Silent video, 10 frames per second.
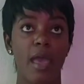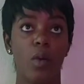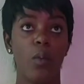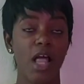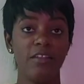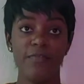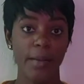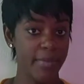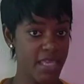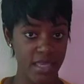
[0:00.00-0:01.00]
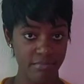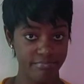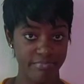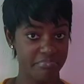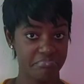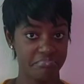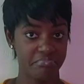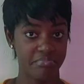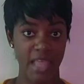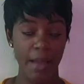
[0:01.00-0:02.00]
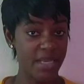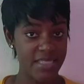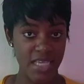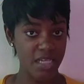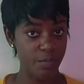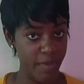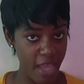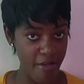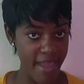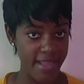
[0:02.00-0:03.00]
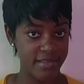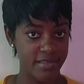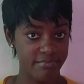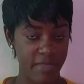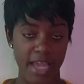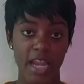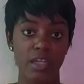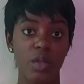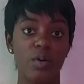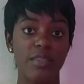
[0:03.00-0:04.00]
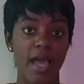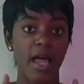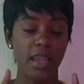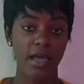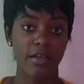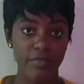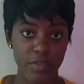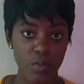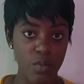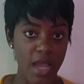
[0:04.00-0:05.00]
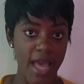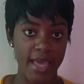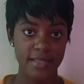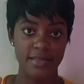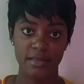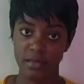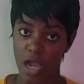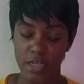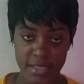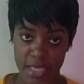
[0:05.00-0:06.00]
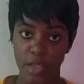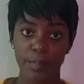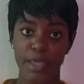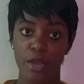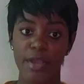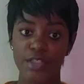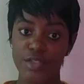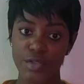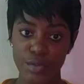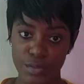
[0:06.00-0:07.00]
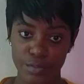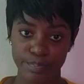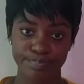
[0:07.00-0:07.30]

well, for me, I'm a single parent, and I know that a lot of you guys are single parents too.